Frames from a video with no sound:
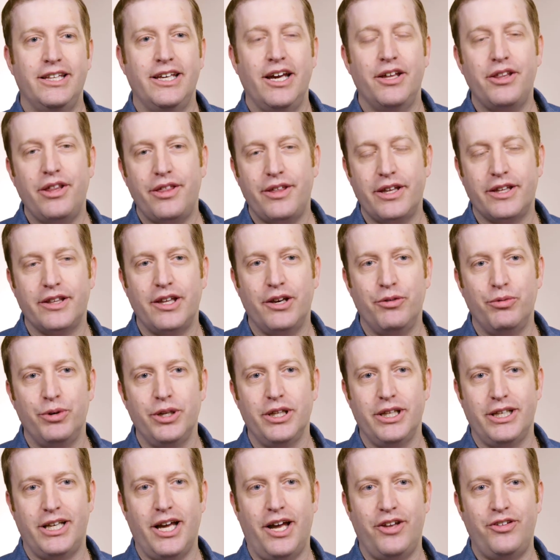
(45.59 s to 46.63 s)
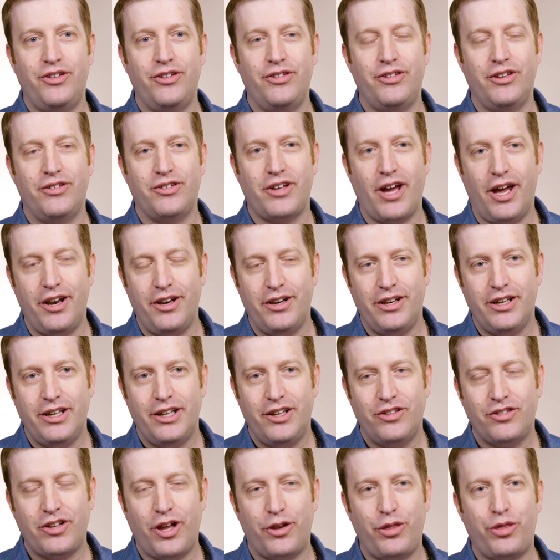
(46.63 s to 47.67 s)
The other thing that it really does is it's got
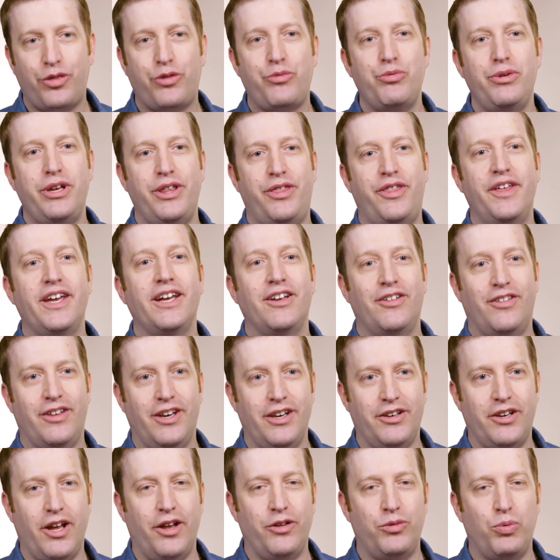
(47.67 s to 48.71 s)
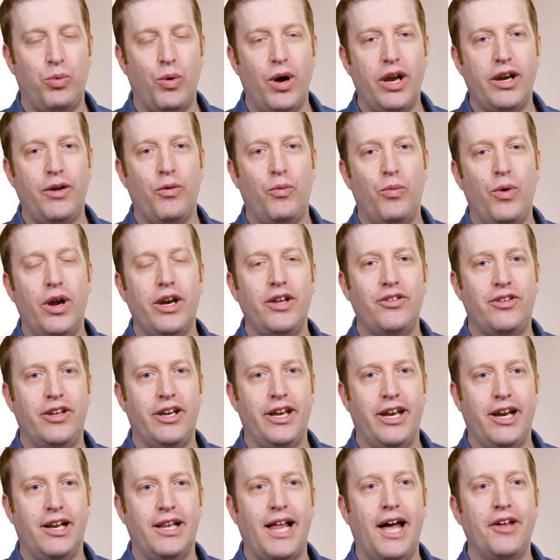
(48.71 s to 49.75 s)
It's got three things that it does. One, one is
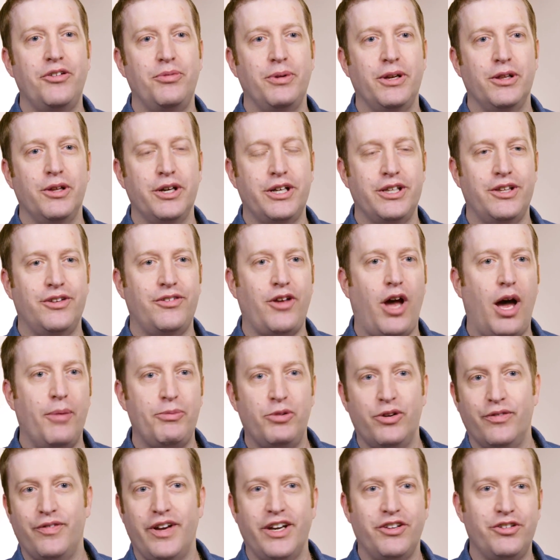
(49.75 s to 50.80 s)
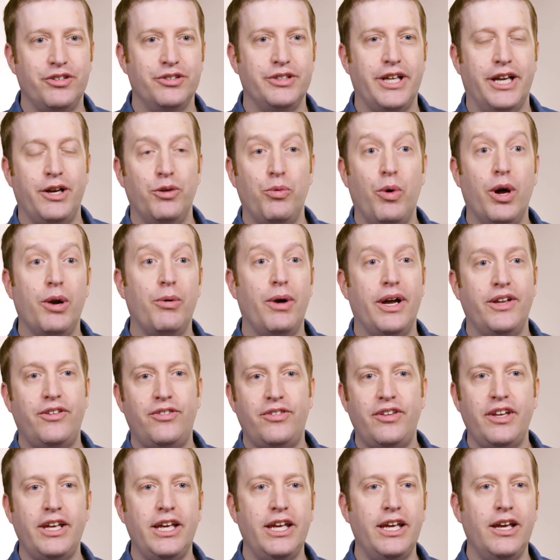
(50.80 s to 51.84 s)
it allows me to look at this observational data. What do I
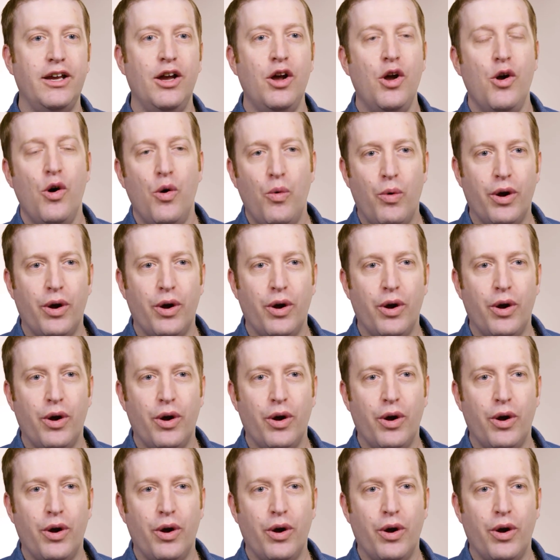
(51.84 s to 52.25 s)
see?